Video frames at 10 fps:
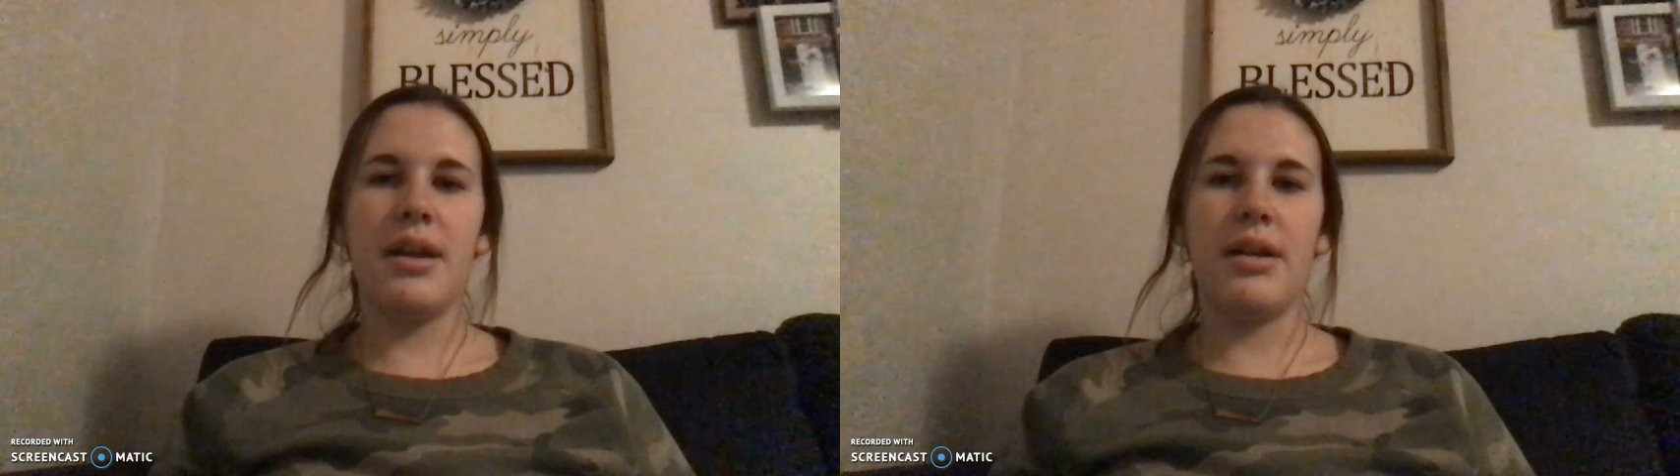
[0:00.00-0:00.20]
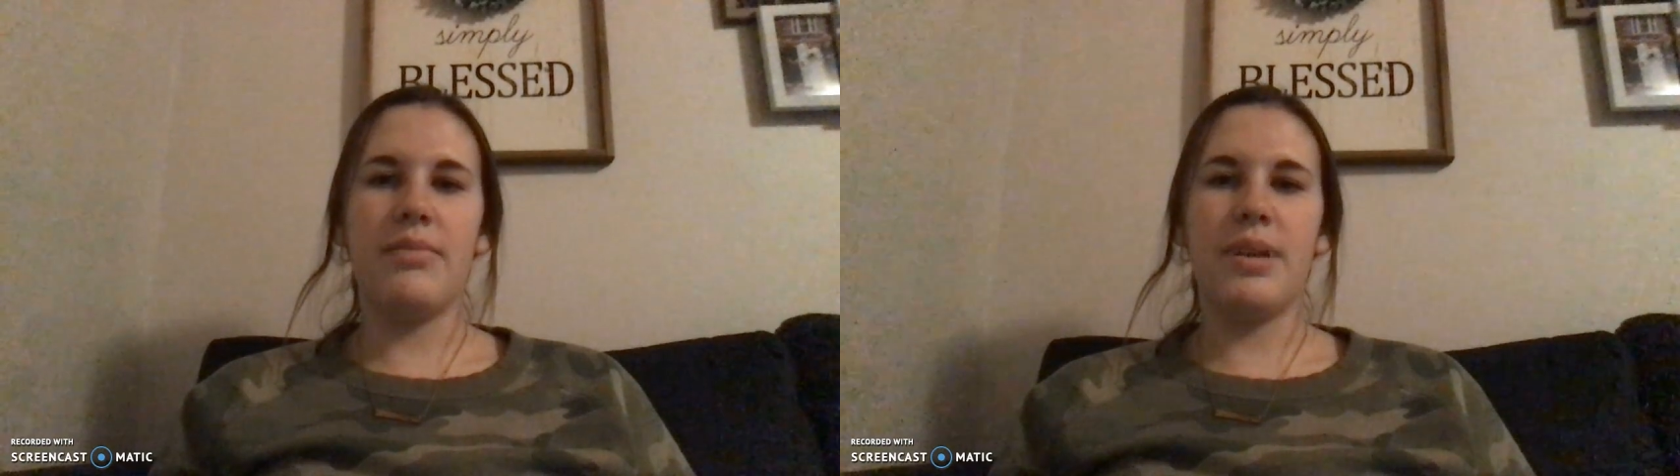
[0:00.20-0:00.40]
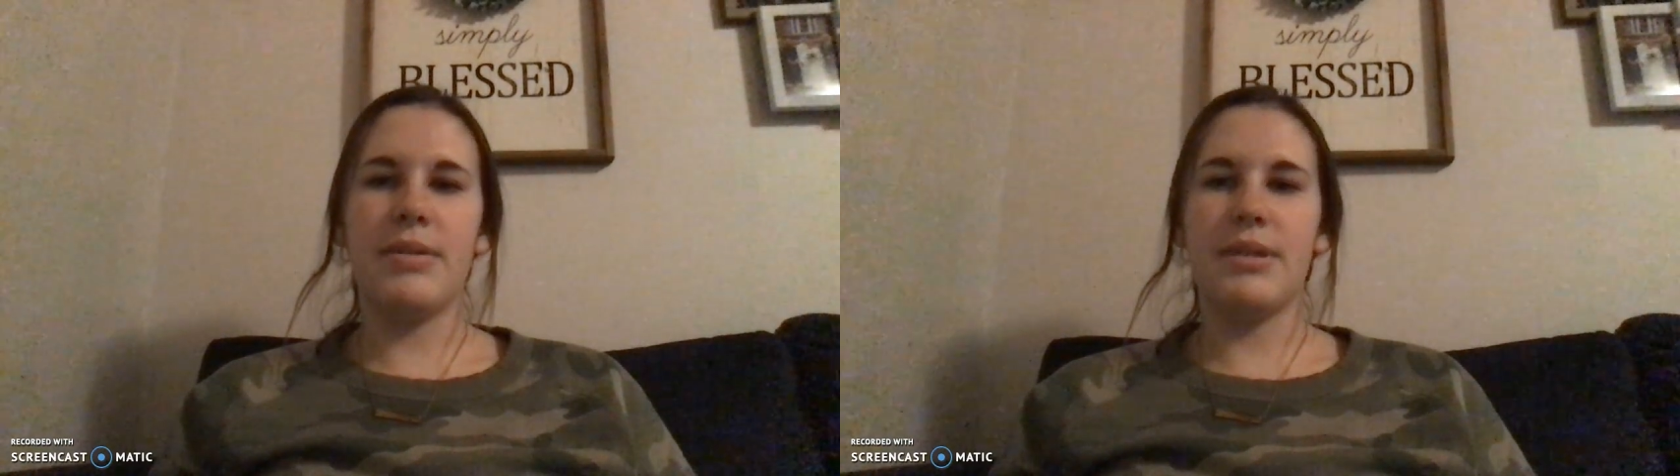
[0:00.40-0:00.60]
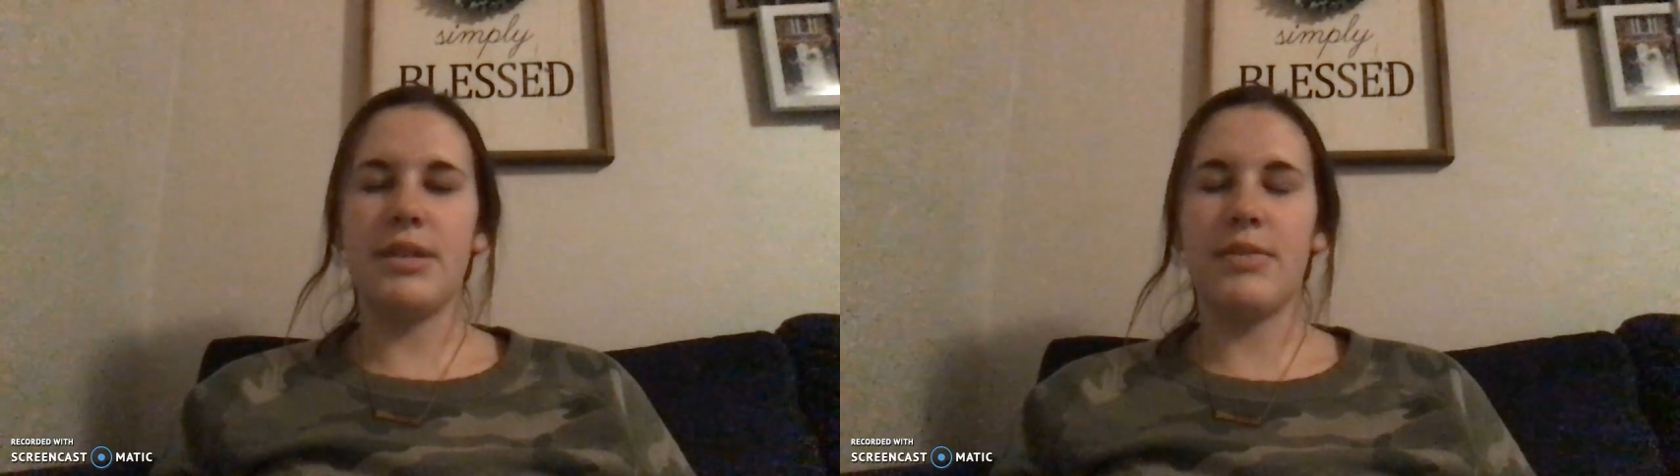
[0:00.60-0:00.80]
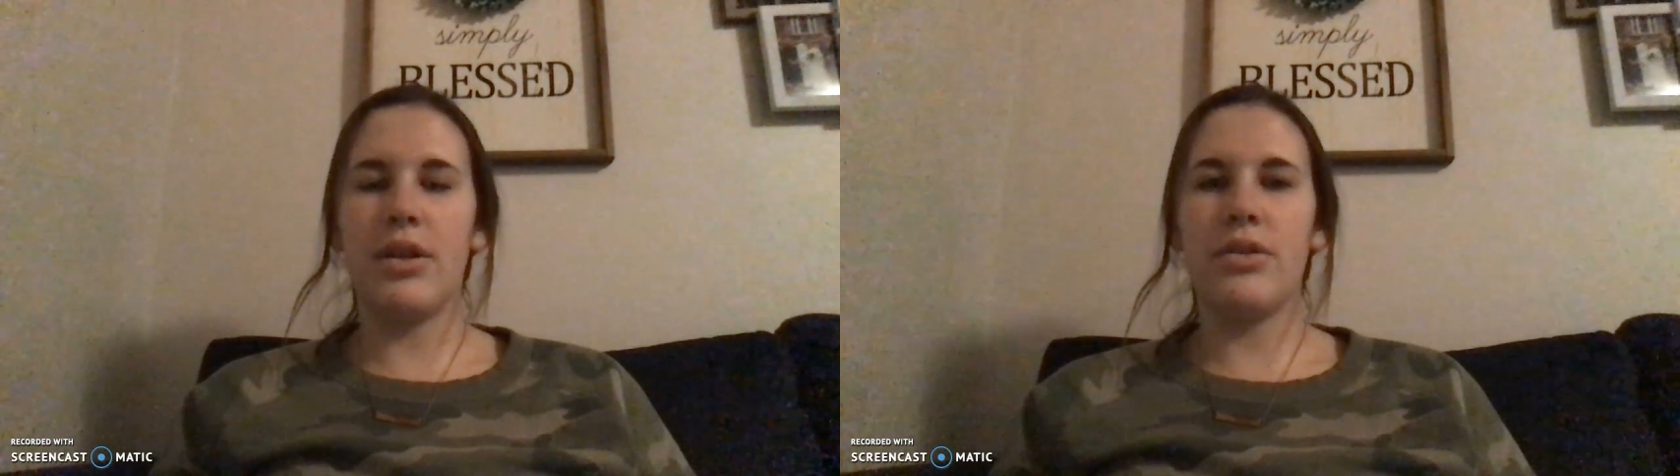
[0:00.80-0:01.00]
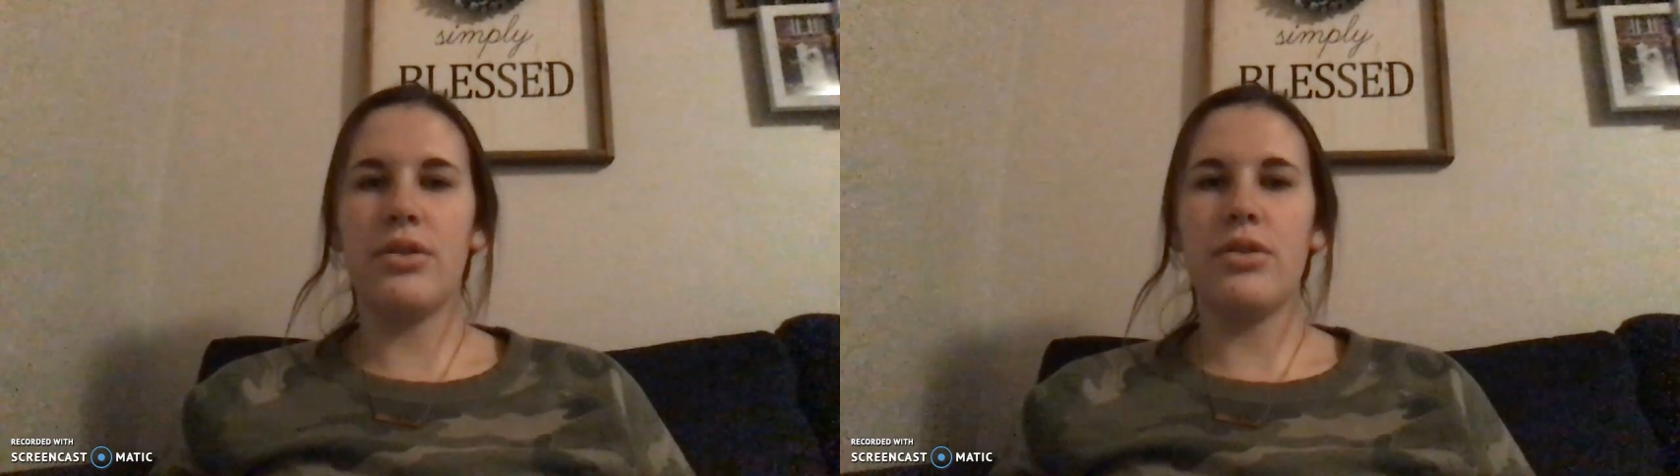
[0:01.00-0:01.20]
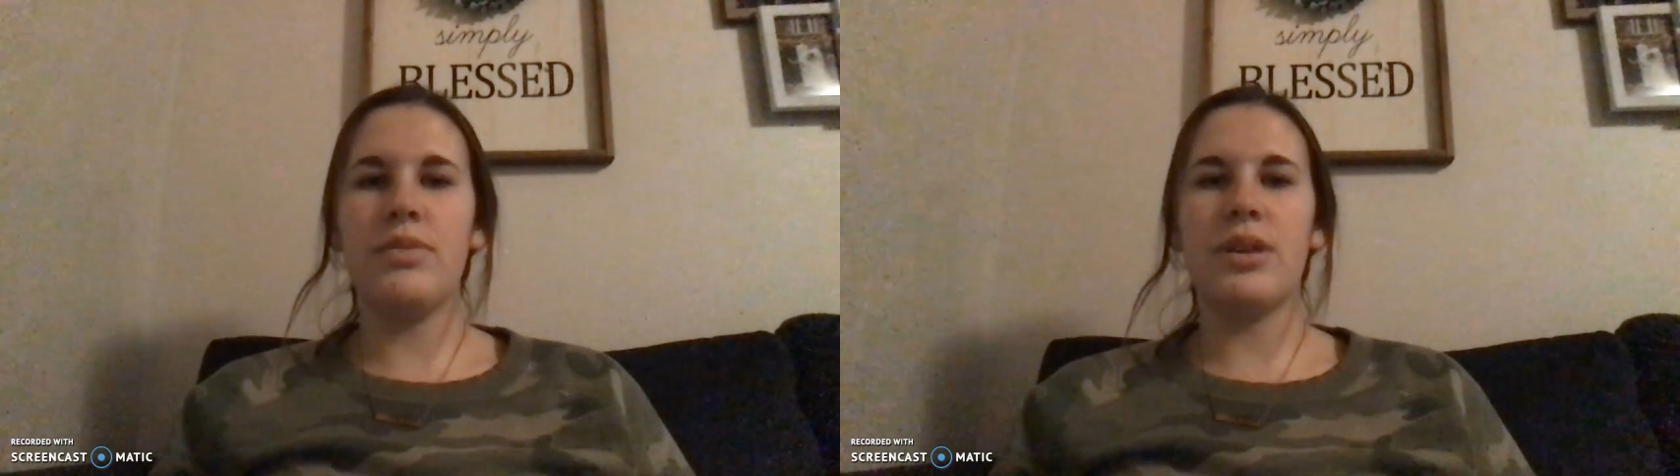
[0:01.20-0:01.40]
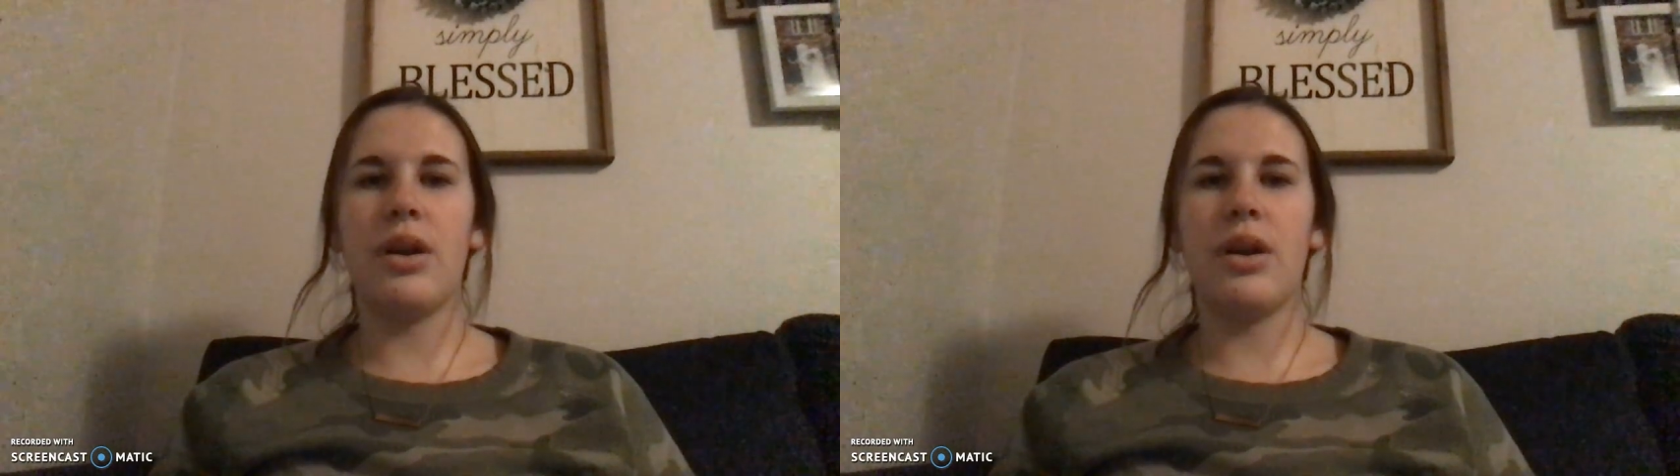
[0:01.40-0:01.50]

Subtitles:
and maybe smaller groups